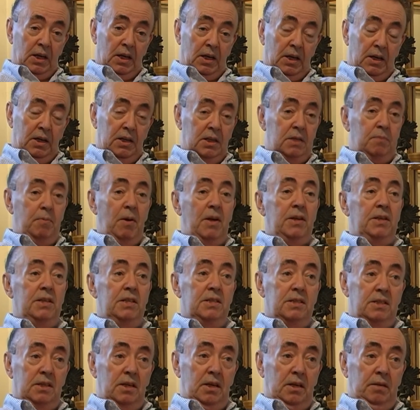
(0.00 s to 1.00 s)
He spent his
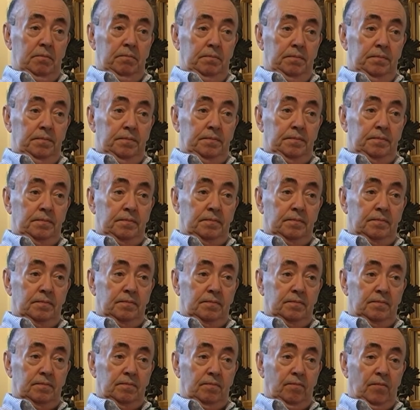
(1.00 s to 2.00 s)
time,
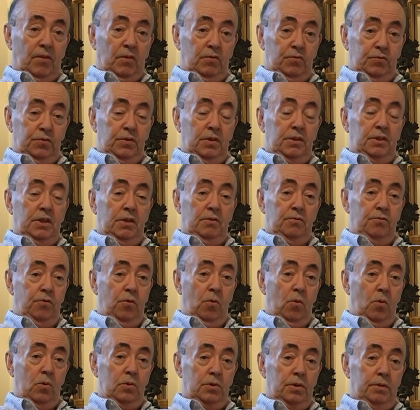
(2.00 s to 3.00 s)
did
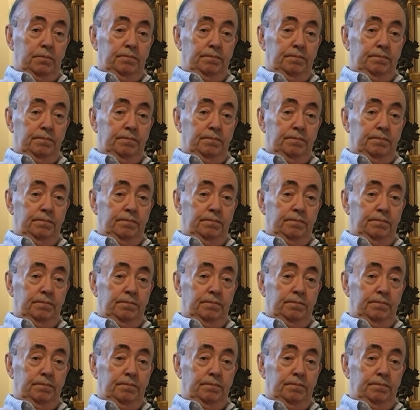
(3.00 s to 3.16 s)
Fort,